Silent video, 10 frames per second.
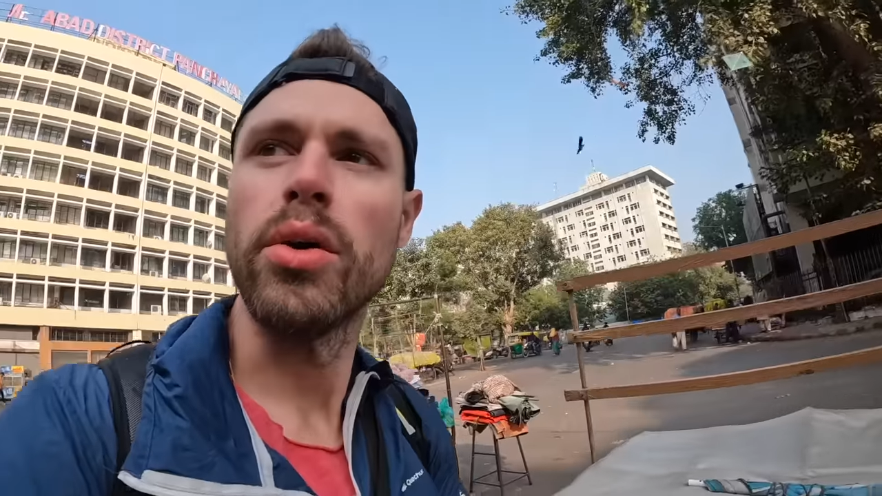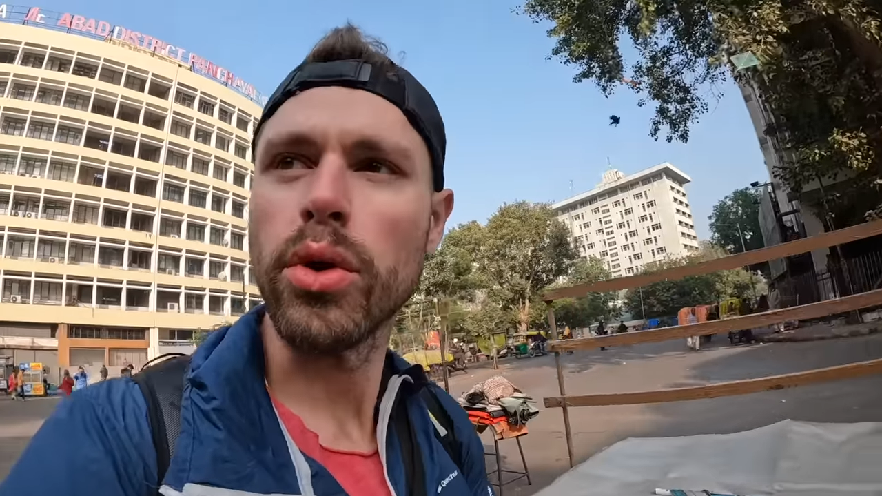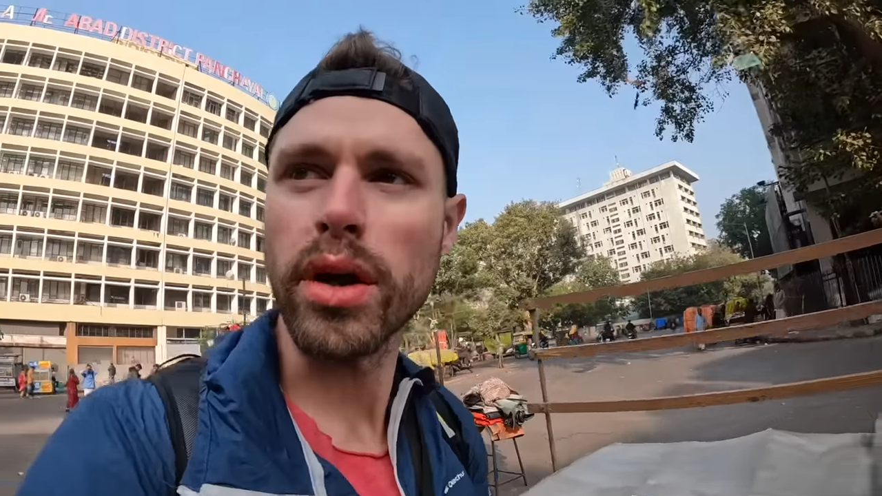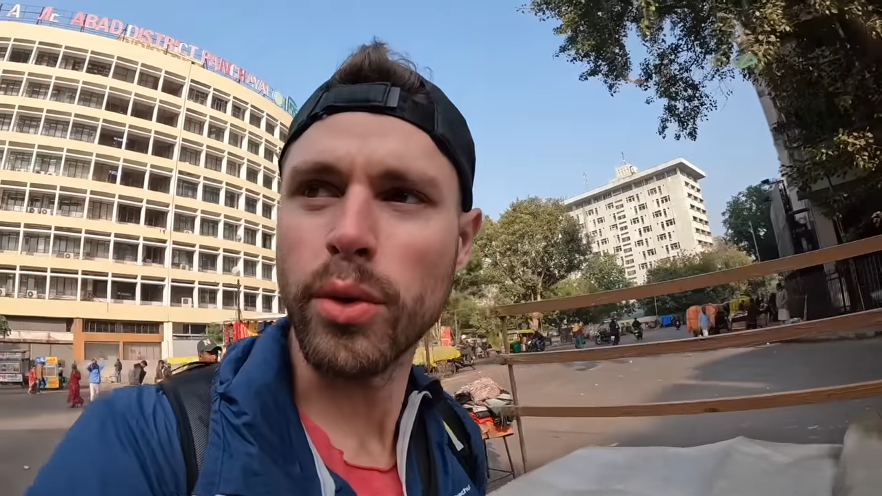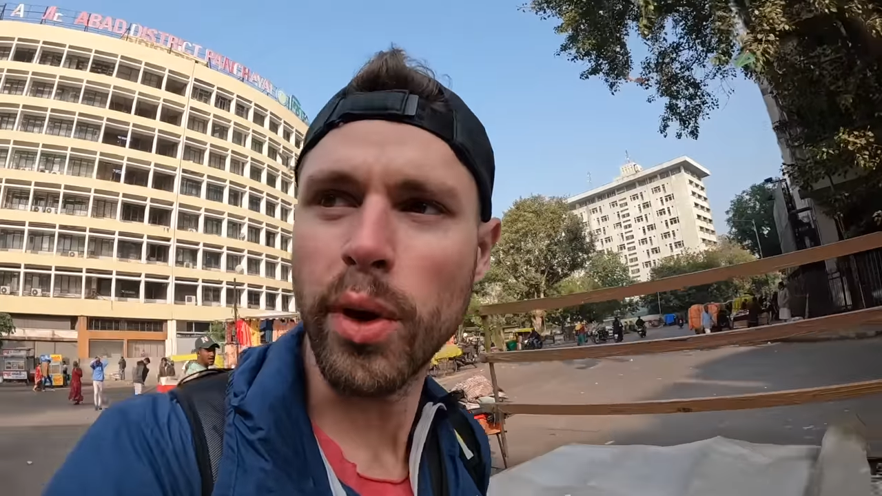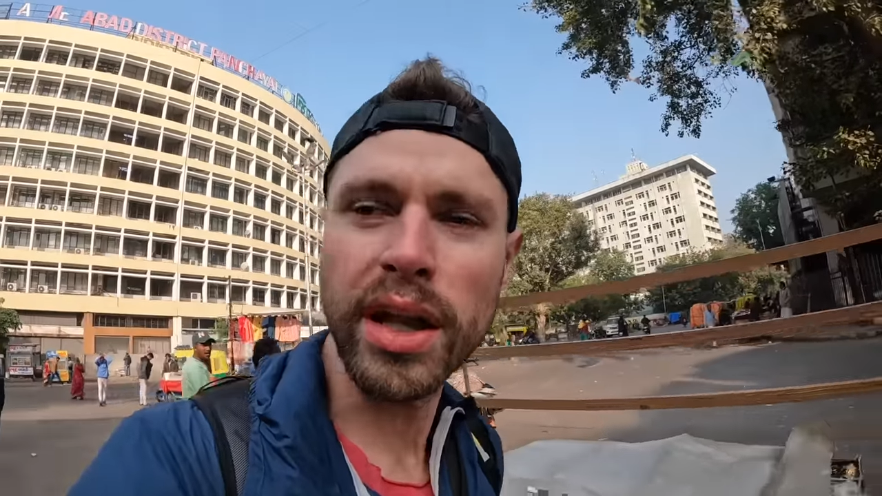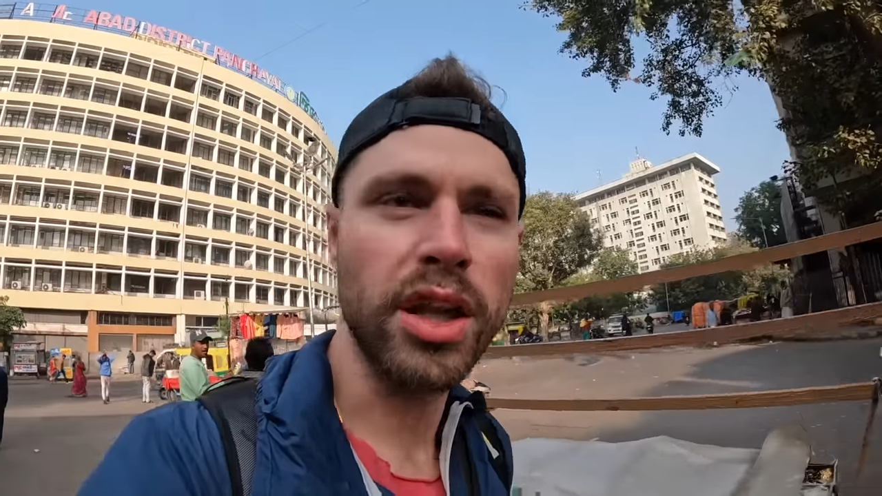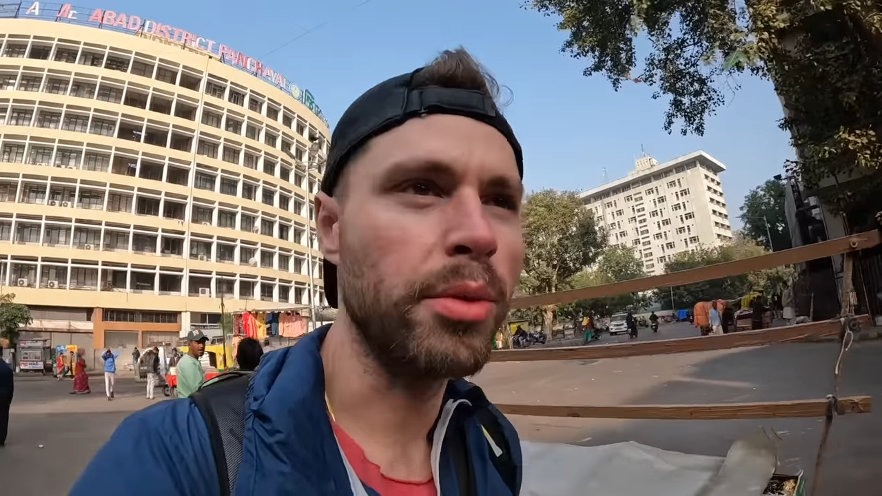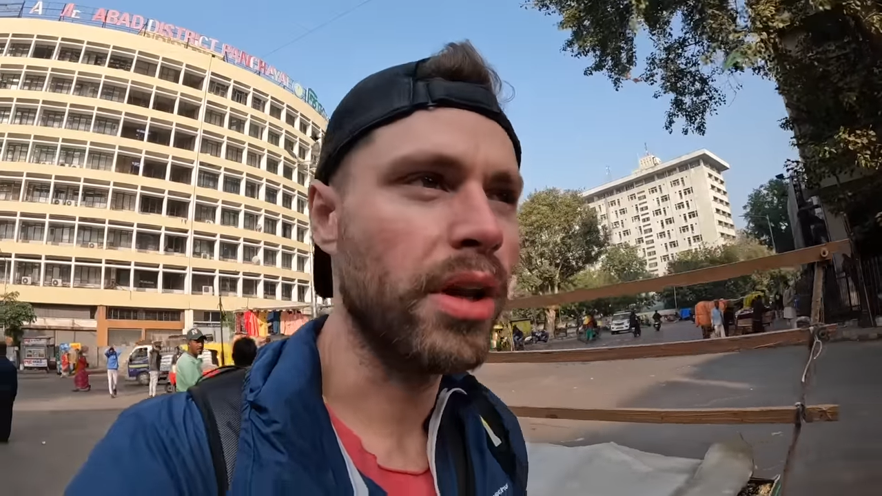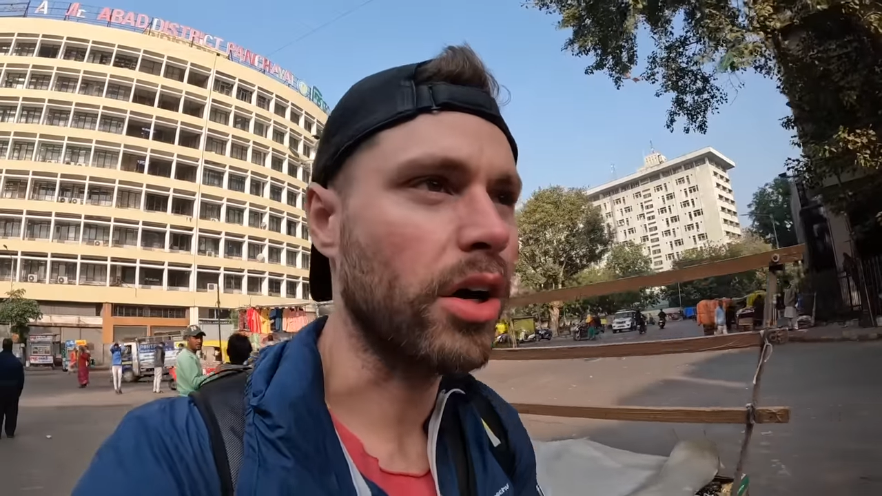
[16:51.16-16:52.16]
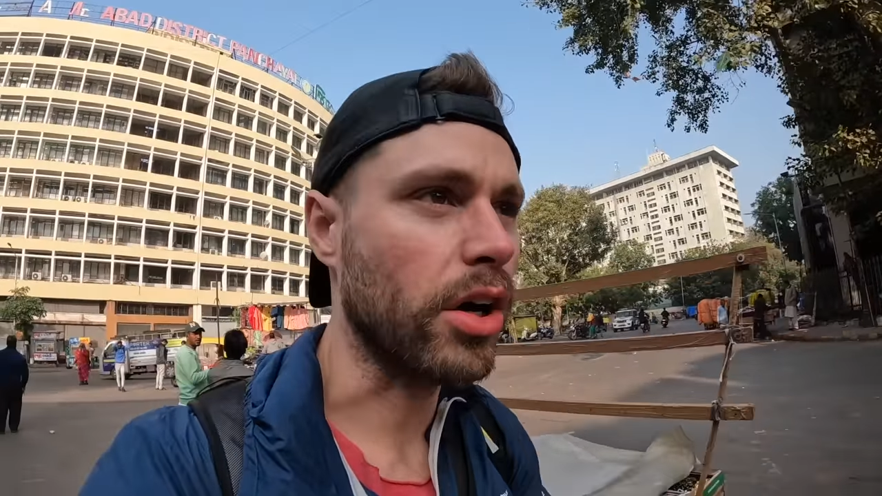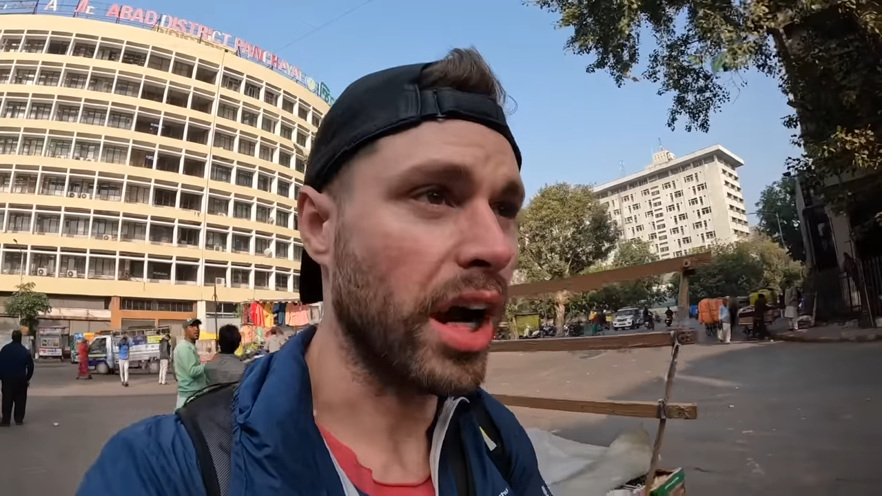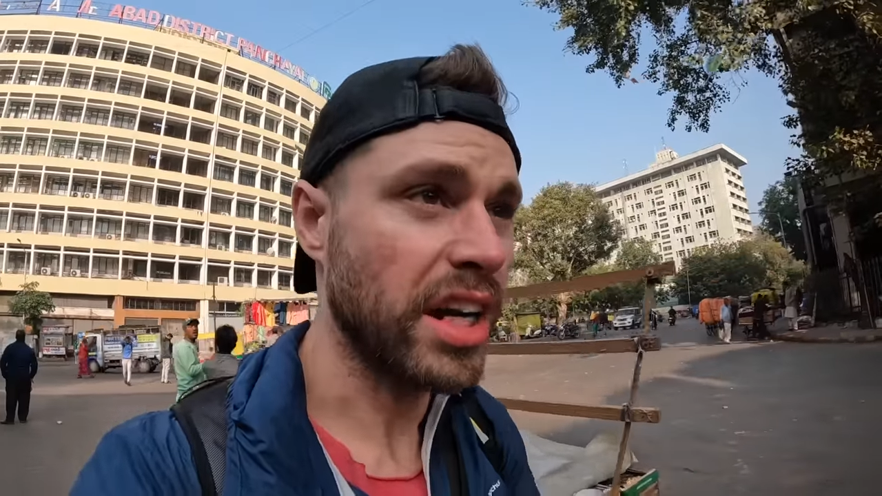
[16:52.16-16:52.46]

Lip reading: We're gonna have to wait a little bit longer.